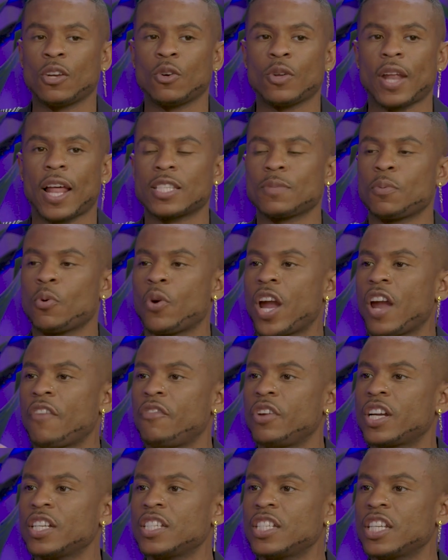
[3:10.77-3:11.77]
knows how to support
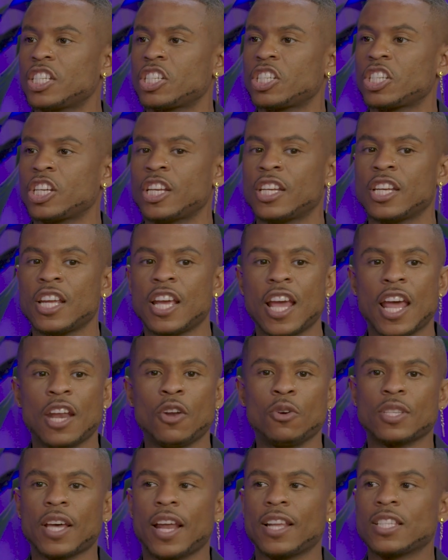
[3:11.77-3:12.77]
every condition,
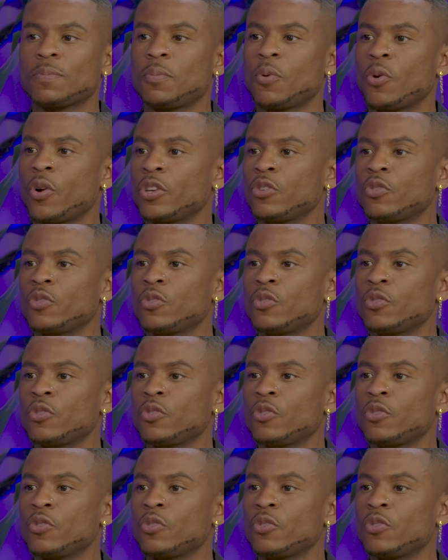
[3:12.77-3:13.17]
knows how to support